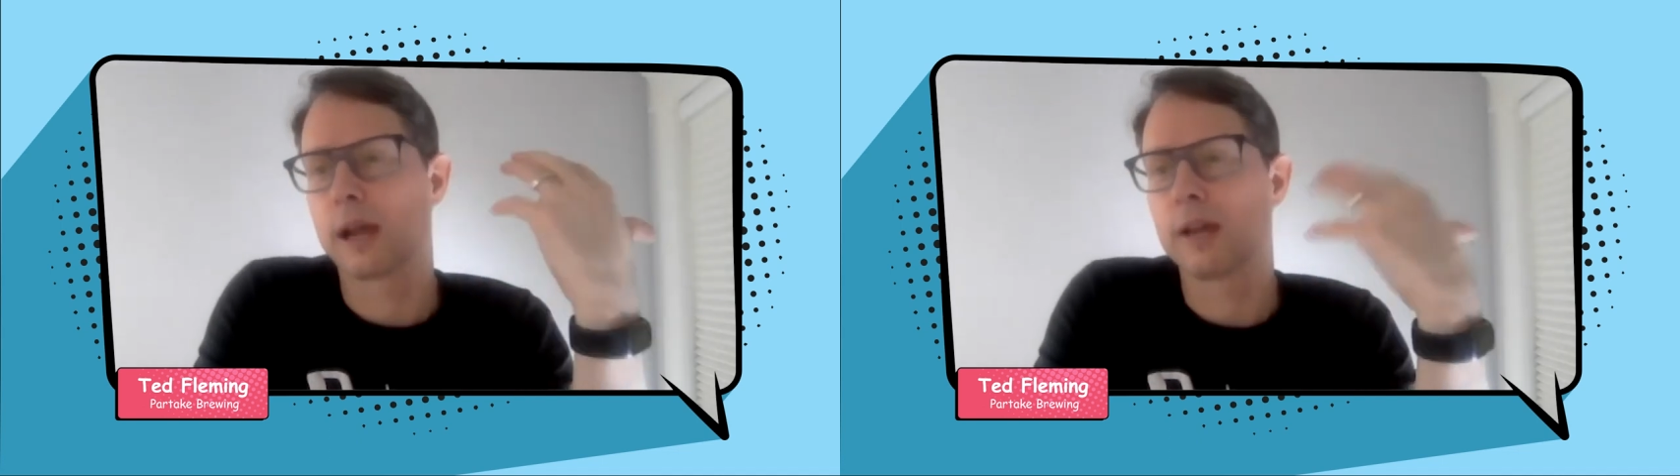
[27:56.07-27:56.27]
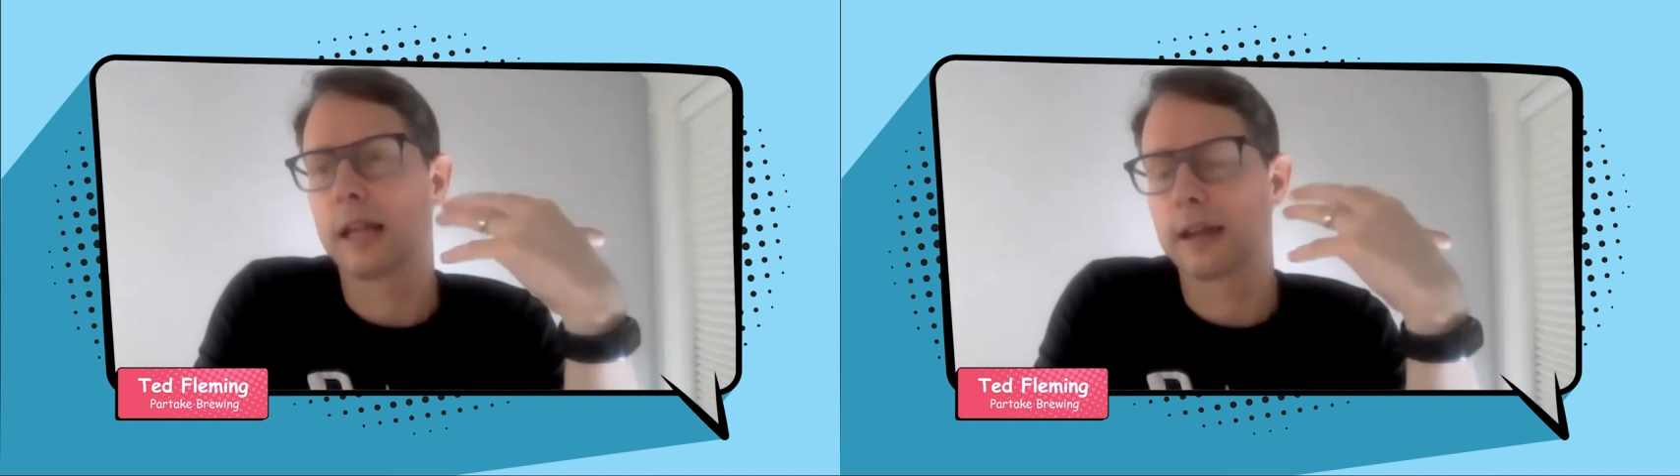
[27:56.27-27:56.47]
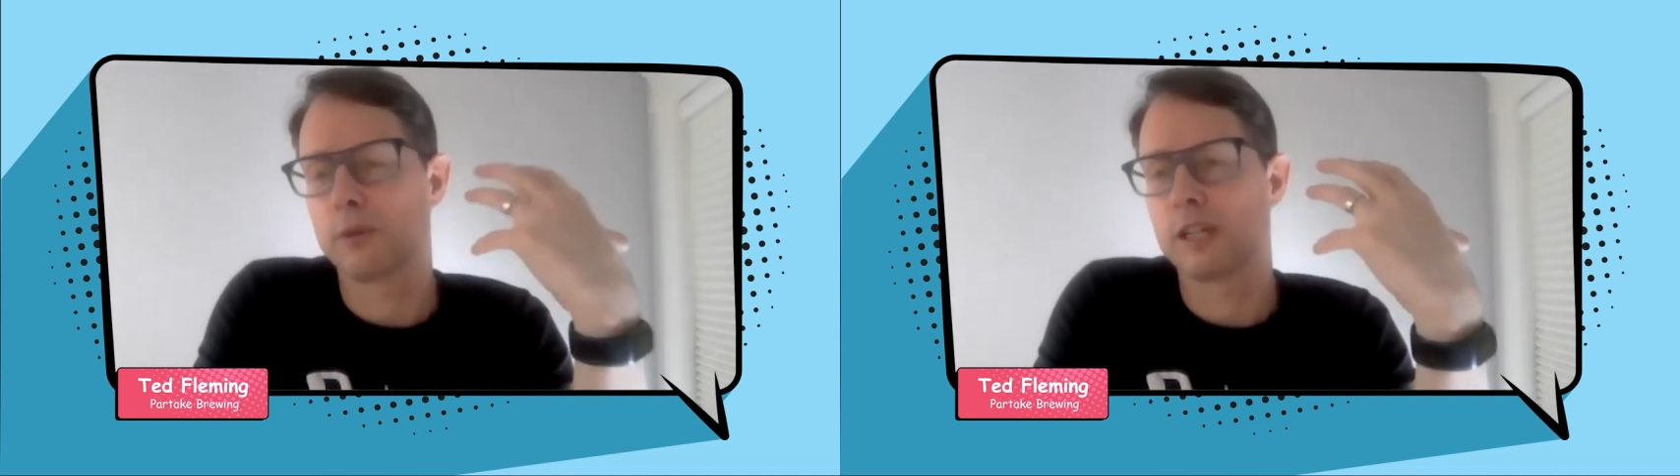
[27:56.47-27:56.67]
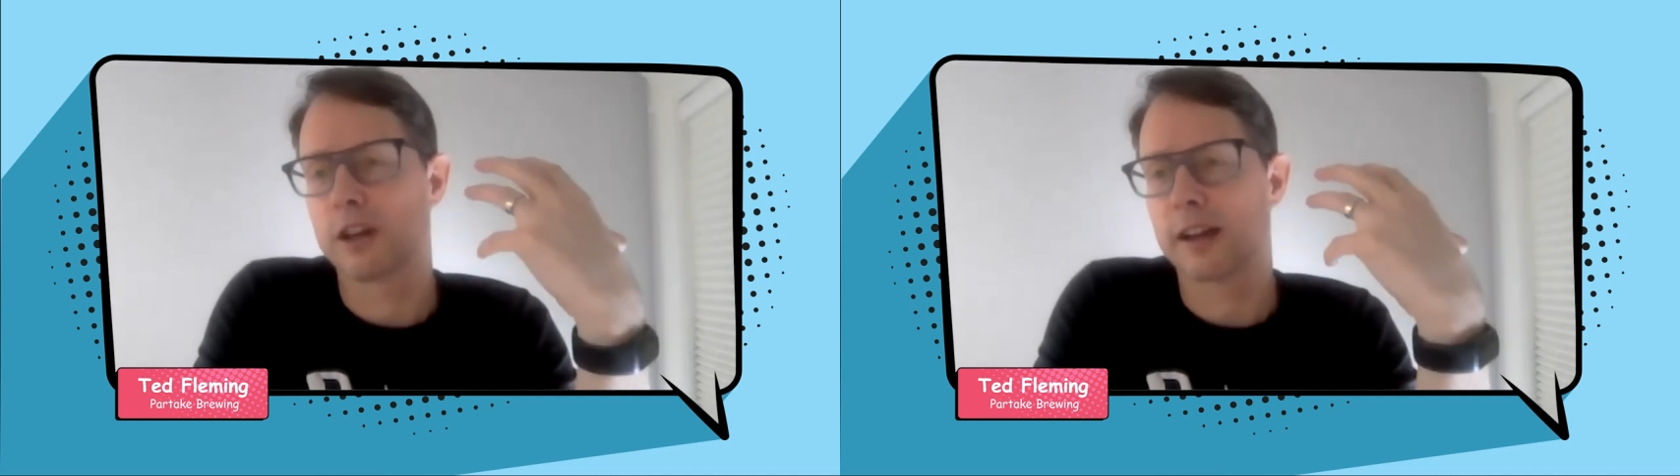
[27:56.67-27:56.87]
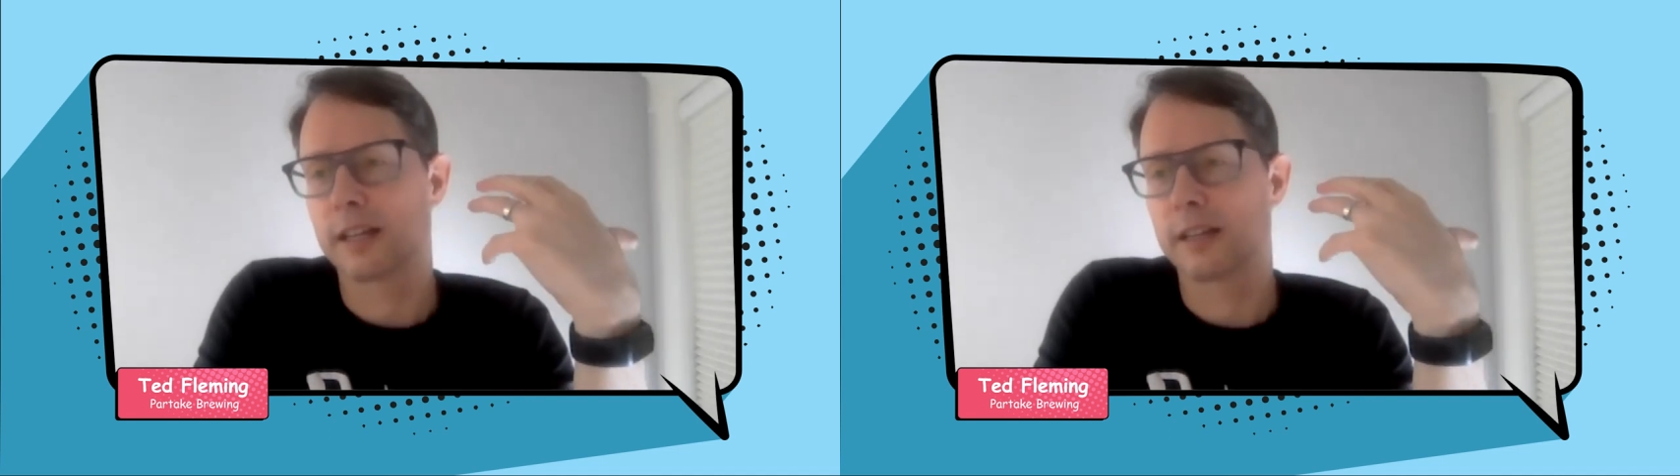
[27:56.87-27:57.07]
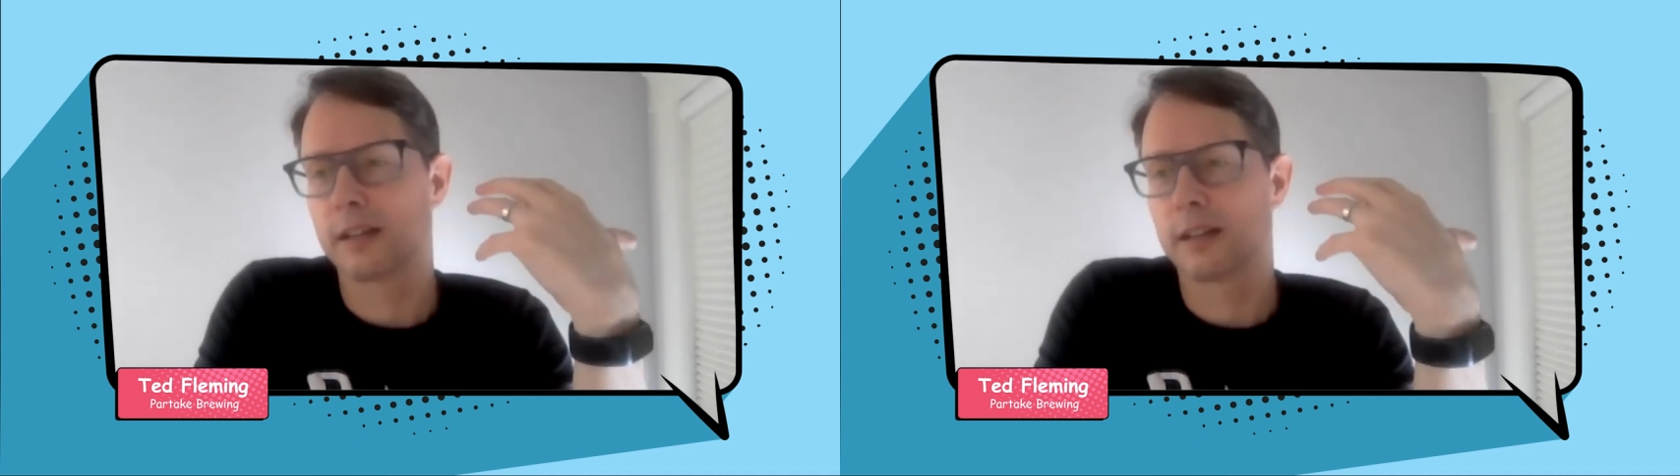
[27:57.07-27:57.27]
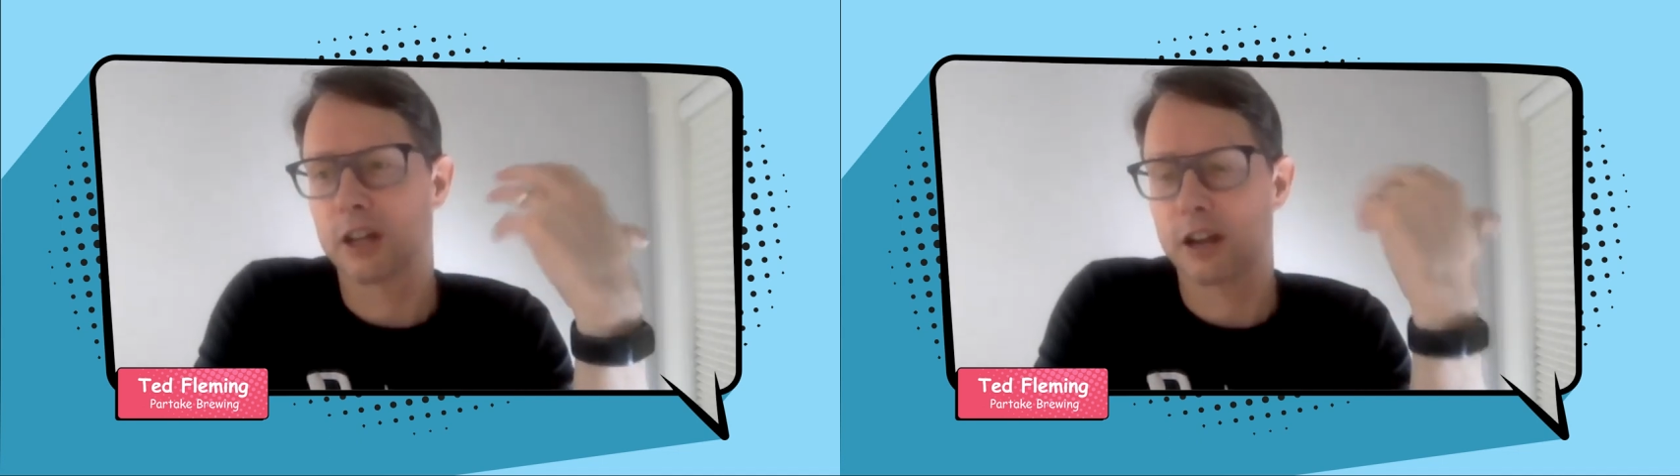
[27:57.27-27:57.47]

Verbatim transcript: the way like we talk in,